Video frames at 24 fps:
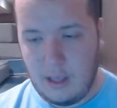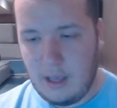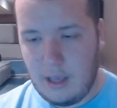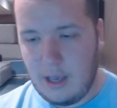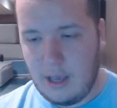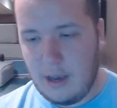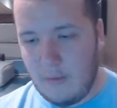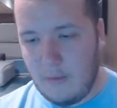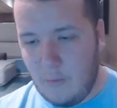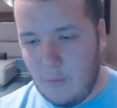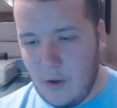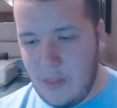
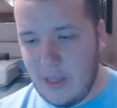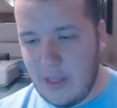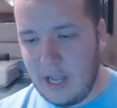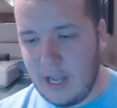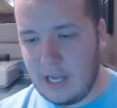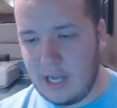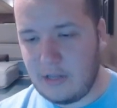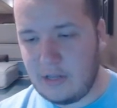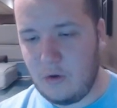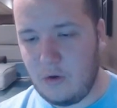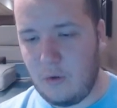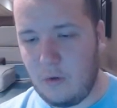One thing
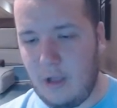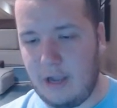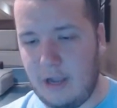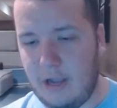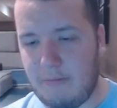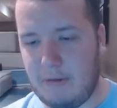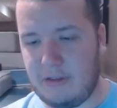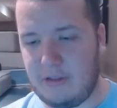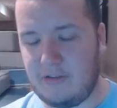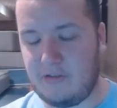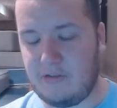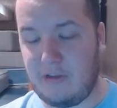I do like
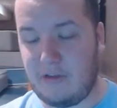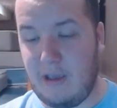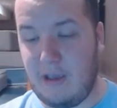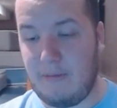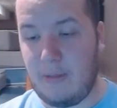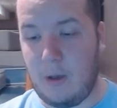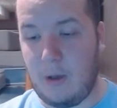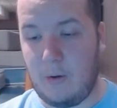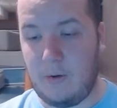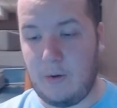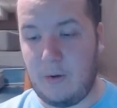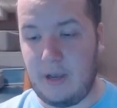about this
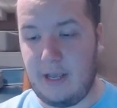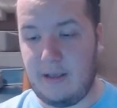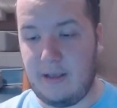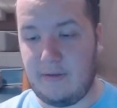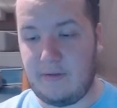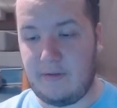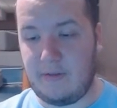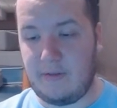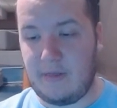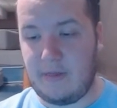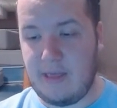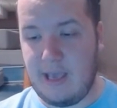game, though,
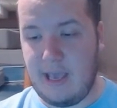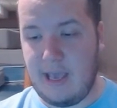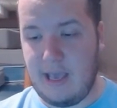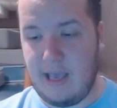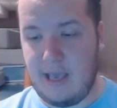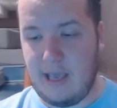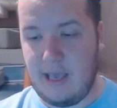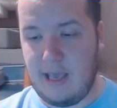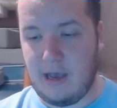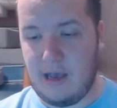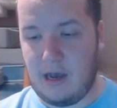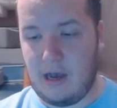is
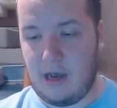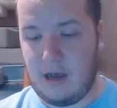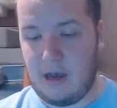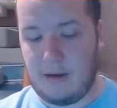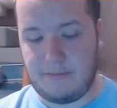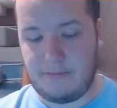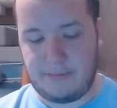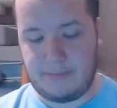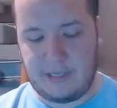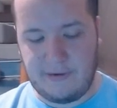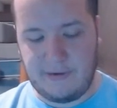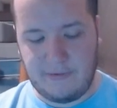the
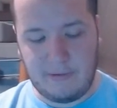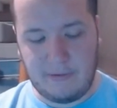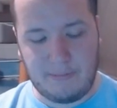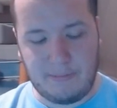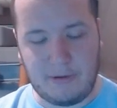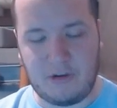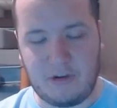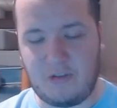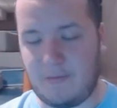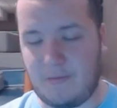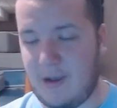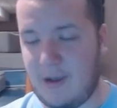different
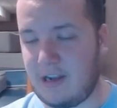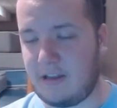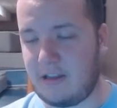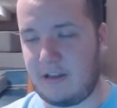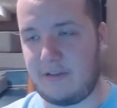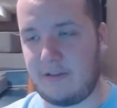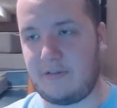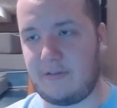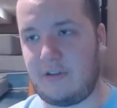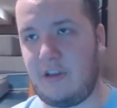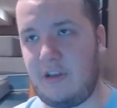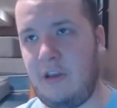
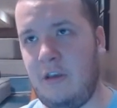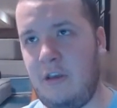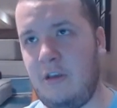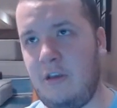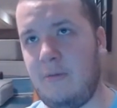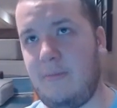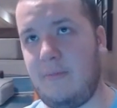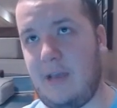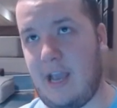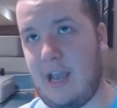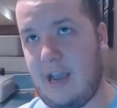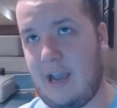perspectives. You
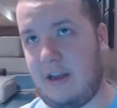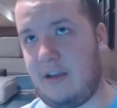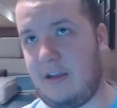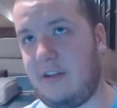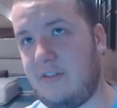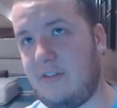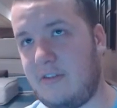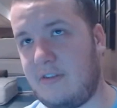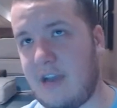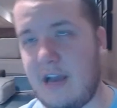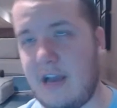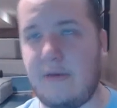can be
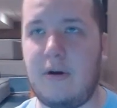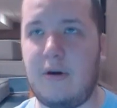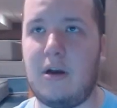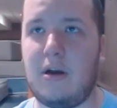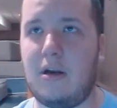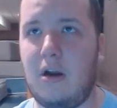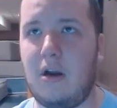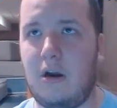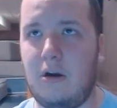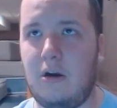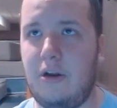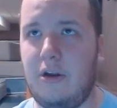Anakin
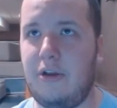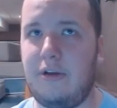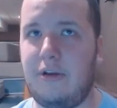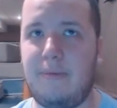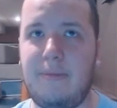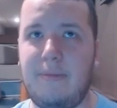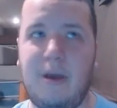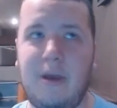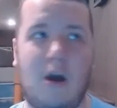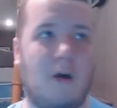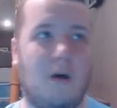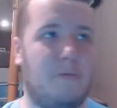Skywalker, or you
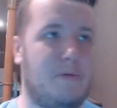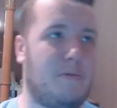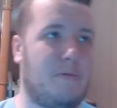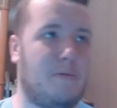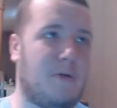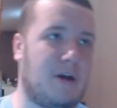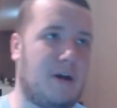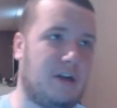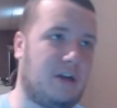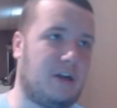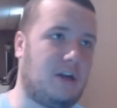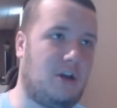can be
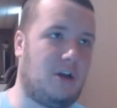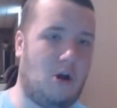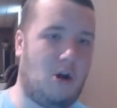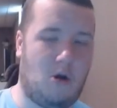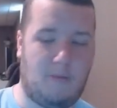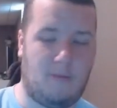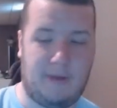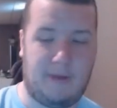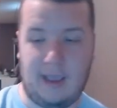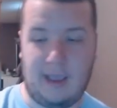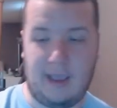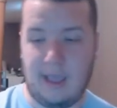Obi-Wan
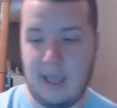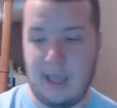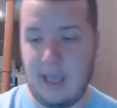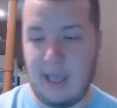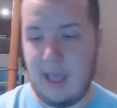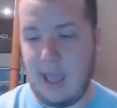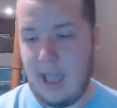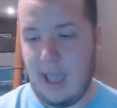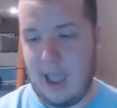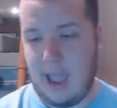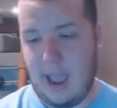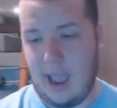Kenobi.
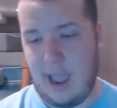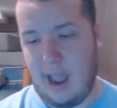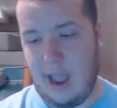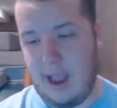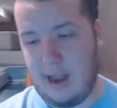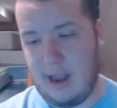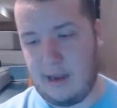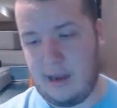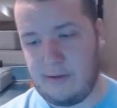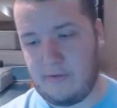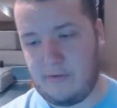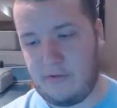
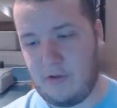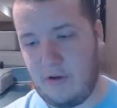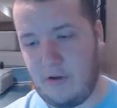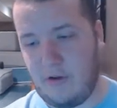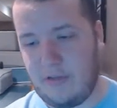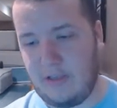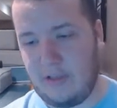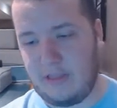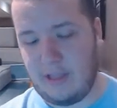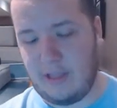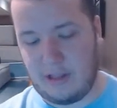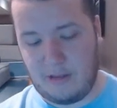And so I
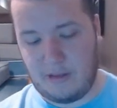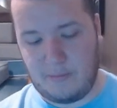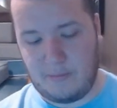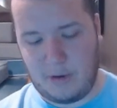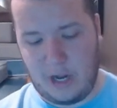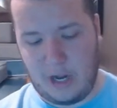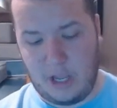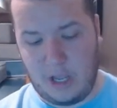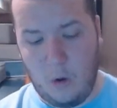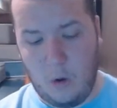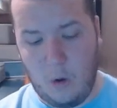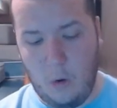think that's
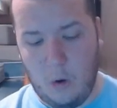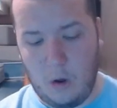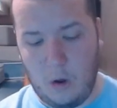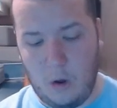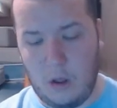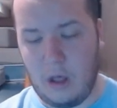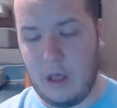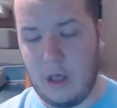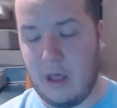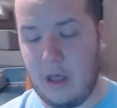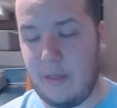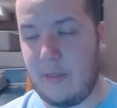pretty
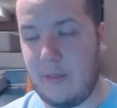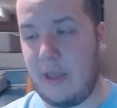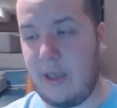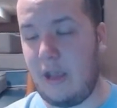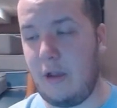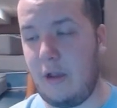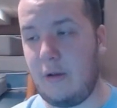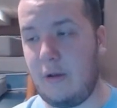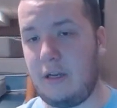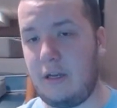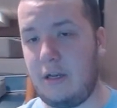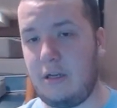cool that
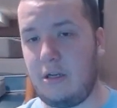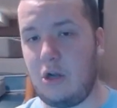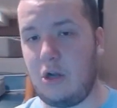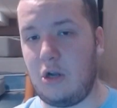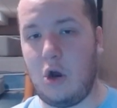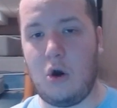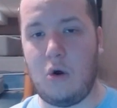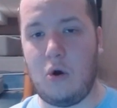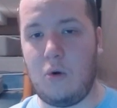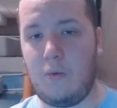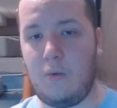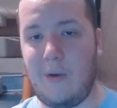you can
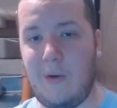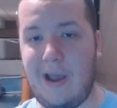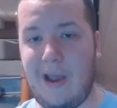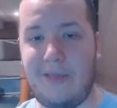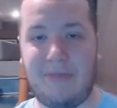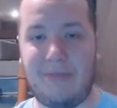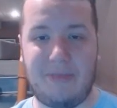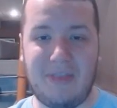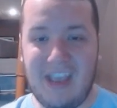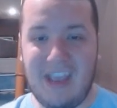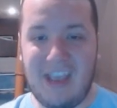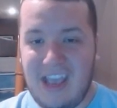go,
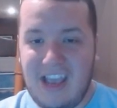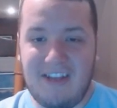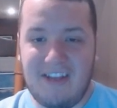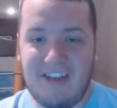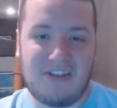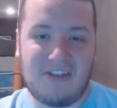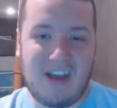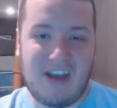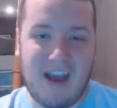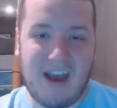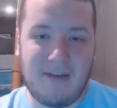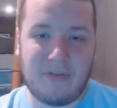and they
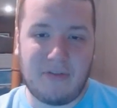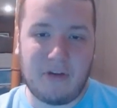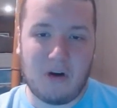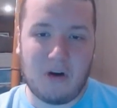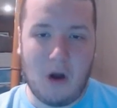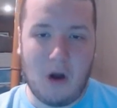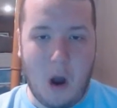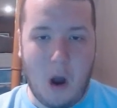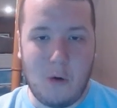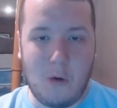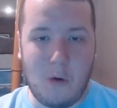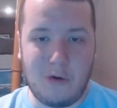each have
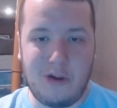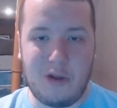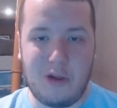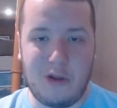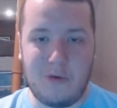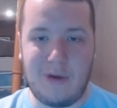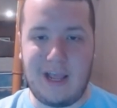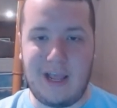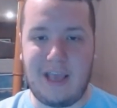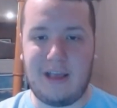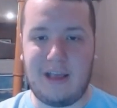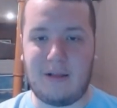their own
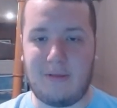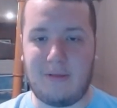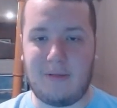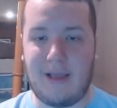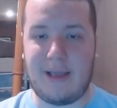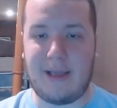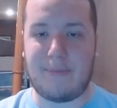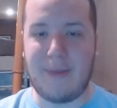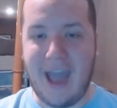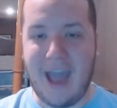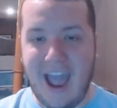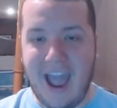unique
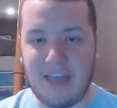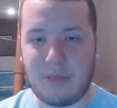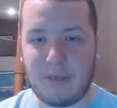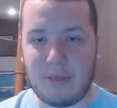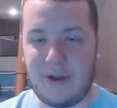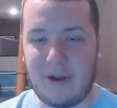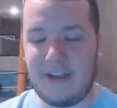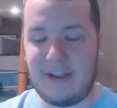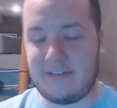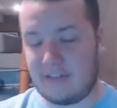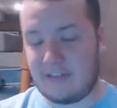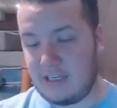
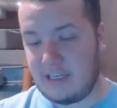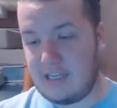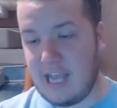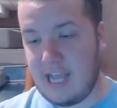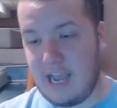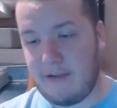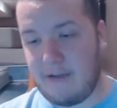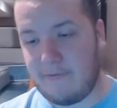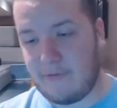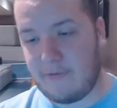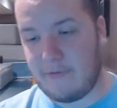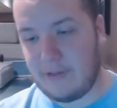pathways to
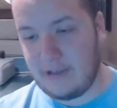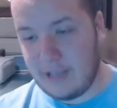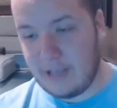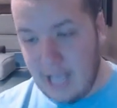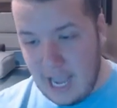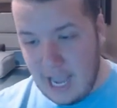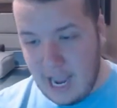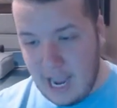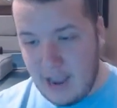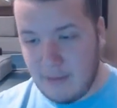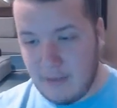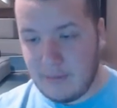take for the
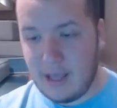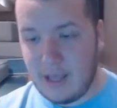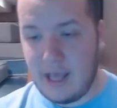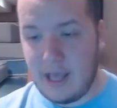game.